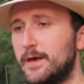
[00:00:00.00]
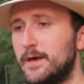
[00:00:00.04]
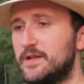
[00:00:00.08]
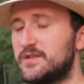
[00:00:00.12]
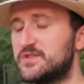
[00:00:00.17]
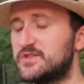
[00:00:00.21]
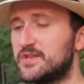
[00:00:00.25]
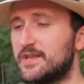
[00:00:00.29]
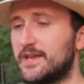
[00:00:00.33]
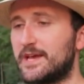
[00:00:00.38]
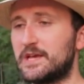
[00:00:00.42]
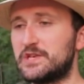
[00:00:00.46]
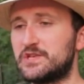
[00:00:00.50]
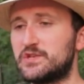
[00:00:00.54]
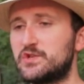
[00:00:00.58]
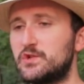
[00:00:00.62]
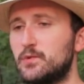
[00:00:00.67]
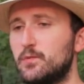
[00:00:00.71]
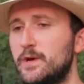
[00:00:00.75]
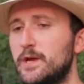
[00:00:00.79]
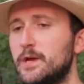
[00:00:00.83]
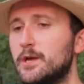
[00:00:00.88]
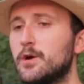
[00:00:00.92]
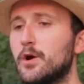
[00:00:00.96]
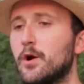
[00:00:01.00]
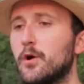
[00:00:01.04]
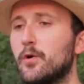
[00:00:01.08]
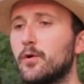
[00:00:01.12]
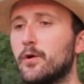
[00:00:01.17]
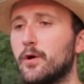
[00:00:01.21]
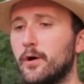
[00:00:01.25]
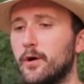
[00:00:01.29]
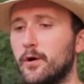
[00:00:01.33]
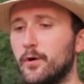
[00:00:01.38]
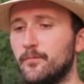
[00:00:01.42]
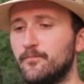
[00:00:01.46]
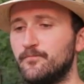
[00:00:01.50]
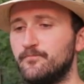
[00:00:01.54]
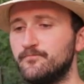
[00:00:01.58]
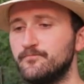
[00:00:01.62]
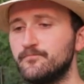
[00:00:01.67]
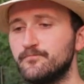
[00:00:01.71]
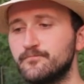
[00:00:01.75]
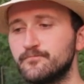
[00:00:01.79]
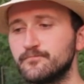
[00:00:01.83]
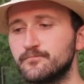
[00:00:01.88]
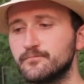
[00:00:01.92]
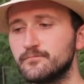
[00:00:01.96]
It's like a sweet cocoa,
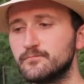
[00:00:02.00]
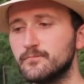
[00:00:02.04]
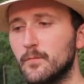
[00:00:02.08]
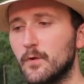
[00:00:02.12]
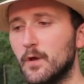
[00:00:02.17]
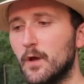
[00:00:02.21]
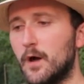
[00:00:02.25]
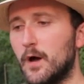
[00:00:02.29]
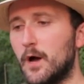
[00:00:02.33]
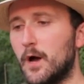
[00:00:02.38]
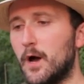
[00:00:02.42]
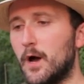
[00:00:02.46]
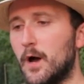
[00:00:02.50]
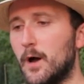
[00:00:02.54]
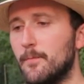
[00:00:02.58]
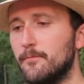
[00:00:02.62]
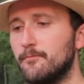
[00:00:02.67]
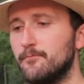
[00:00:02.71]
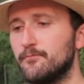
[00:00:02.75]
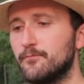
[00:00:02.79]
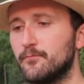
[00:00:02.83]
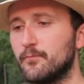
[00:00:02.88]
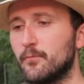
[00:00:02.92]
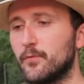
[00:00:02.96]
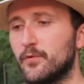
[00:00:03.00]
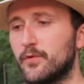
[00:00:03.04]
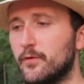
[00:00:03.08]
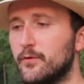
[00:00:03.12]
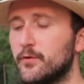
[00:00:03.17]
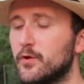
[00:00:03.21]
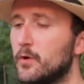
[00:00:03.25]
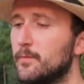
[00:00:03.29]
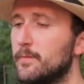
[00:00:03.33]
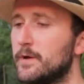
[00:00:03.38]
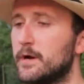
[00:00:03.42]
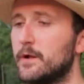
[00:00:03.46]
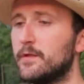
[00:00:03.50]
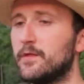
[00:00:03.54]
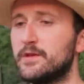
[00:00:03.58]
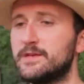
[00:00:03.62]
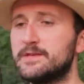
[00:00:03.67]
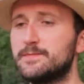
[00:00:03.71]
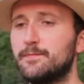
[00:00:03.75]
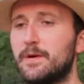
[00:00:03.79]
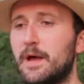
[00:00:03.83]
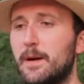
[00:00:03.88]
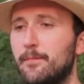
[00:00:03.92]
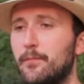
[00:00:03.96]
a little bit of
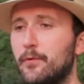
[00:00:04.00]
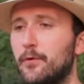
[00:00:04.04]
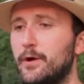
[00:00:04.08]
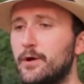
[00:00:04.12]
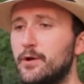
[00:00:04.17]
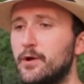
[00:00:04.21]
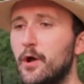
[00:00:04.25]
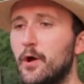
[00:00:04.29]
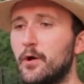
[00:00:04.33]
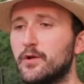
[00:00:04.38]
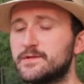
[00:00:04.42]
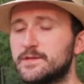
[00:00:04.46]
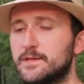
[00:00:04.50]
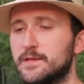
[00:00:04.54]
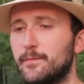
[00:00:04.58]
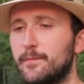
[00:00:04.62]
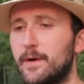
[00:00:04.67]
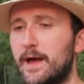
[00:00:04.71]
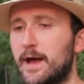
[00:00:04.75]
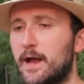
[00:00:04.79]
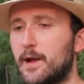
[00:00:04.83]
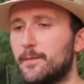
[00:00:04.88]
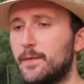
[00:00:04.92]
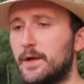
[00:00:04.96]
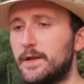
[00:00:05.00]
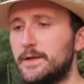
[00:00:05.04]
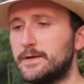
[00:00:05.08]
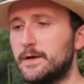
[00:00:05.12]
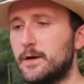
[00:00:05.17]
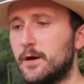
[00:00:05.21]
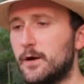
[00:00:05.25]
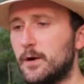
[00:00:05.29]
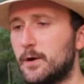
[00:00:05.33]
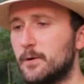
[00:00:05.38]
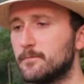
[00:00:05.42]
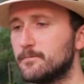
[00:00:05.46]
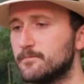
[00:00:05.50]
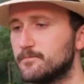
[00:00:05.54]
these peppery notes on the back of my tongue.